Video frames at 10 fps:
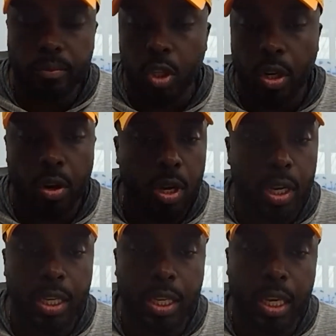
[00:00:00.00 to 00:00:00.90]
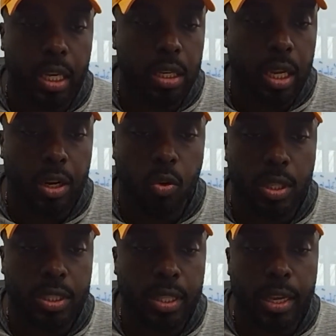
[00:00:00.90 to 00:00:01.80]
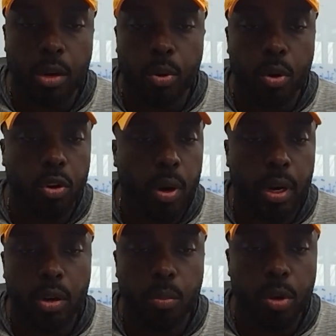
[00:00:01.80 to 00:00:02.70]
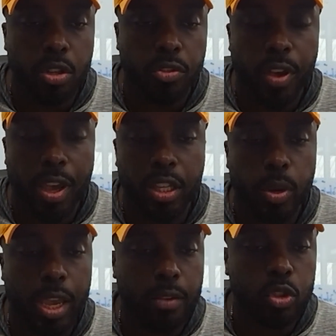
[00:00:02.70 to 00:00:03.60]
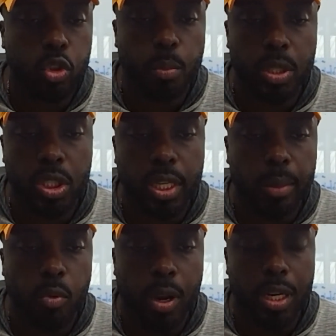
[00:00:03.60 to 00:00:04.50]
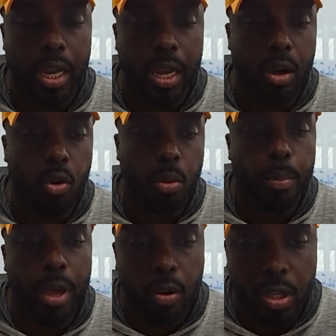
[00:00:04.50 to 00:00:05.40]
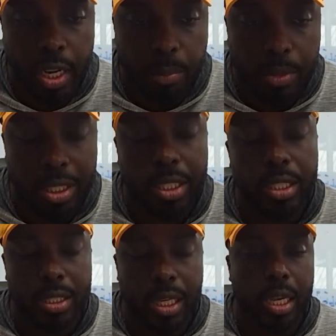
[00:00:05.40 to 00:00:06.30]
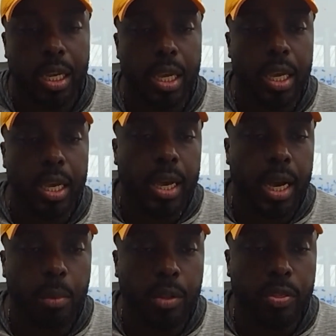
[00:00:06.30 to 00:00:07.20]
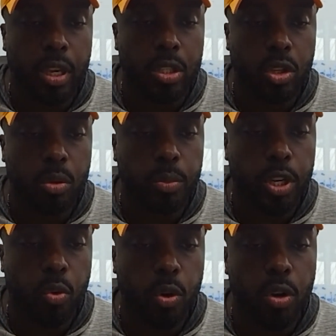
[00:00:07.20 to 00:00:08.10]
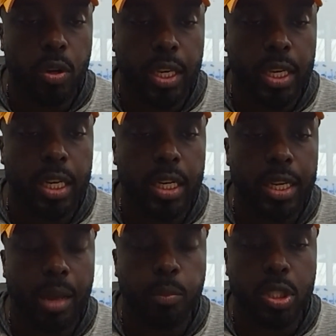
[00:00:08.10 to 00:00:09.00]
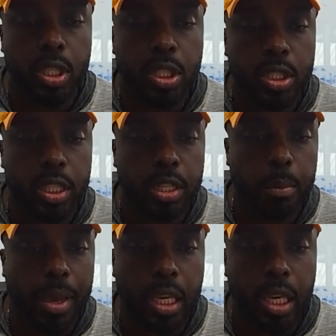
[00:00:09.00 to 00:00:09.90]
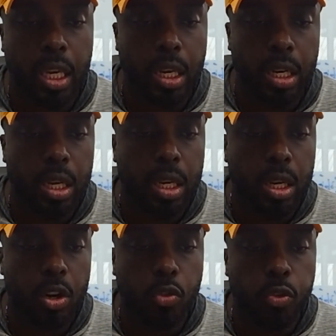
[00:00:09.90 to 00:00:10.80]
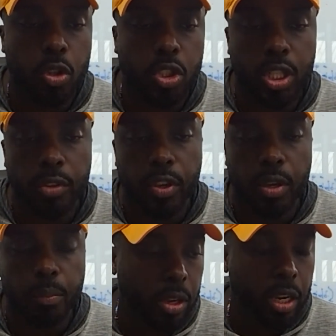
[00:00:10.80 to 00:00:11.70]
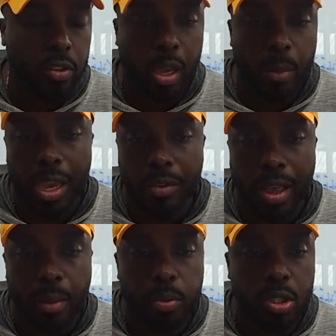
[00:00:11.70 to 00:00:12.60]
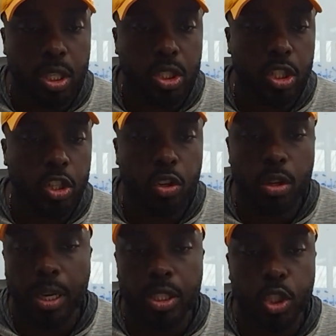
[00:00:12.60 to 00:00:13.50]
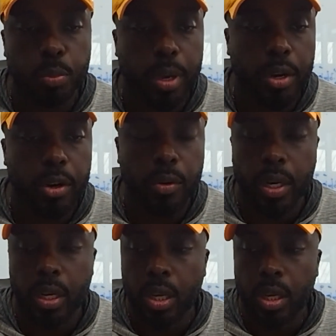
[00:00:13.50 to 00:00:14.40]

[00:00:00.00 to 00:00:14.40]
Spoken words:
you know, again, I know I sound like a broken record, but the fact that we have so much depth right now, or better depth, I should say, I think it's going to be a real heated competition in the back end, you know, for significant, anytime we have competition, it only makes us better. And,